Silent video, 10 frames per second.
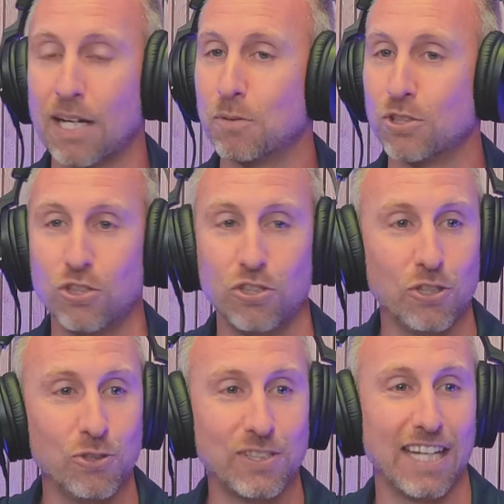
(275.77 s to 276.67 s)
I was
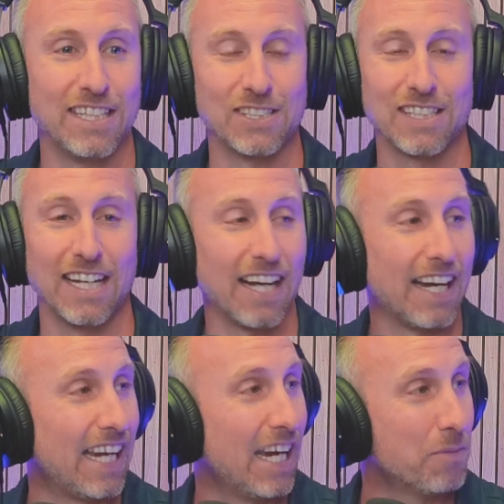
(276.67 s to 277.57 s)
juiced and just like,
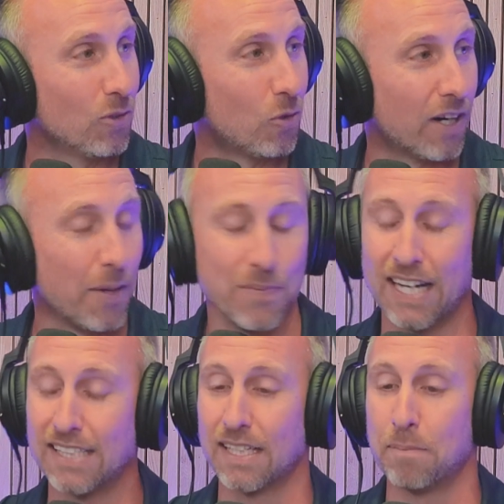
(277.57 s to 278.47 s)
I came to Laura
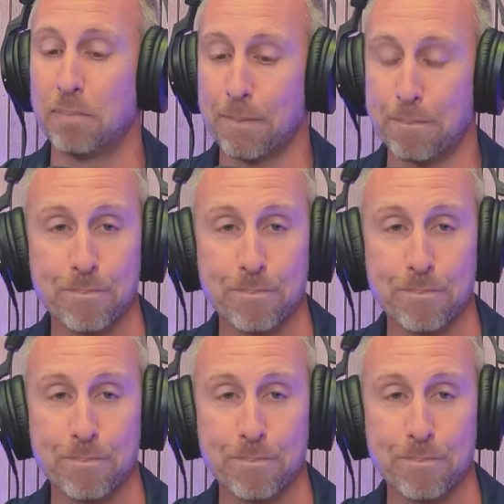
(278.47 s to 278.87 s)
and I said, babe,